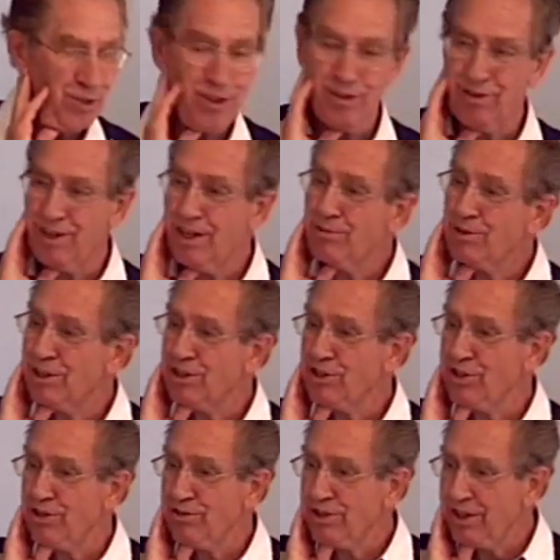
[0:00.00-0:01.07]
I'm going to sow
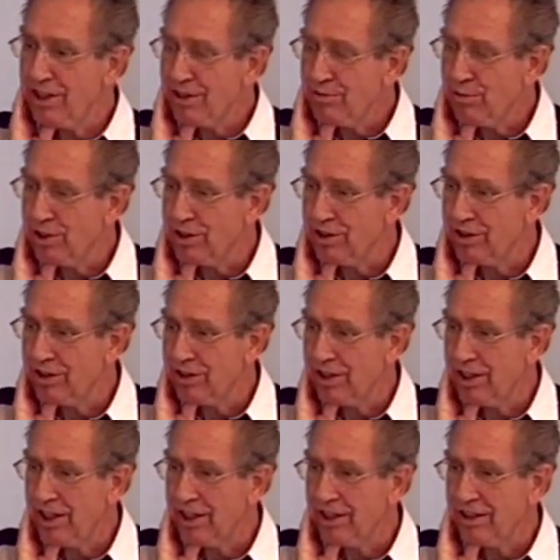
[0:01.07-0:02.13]
10 bushels to the
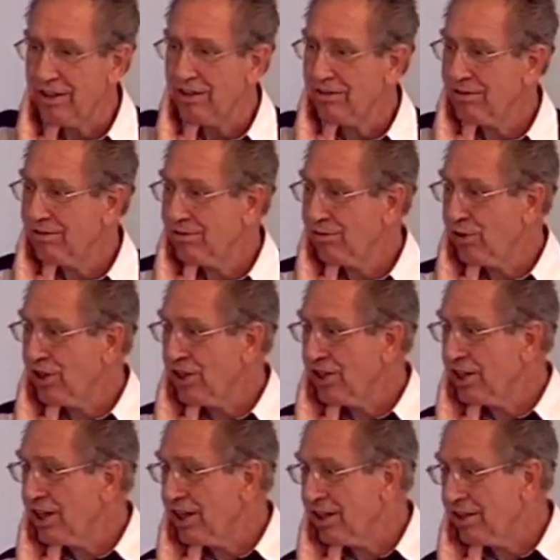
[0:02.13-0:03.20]
acre. What do you get?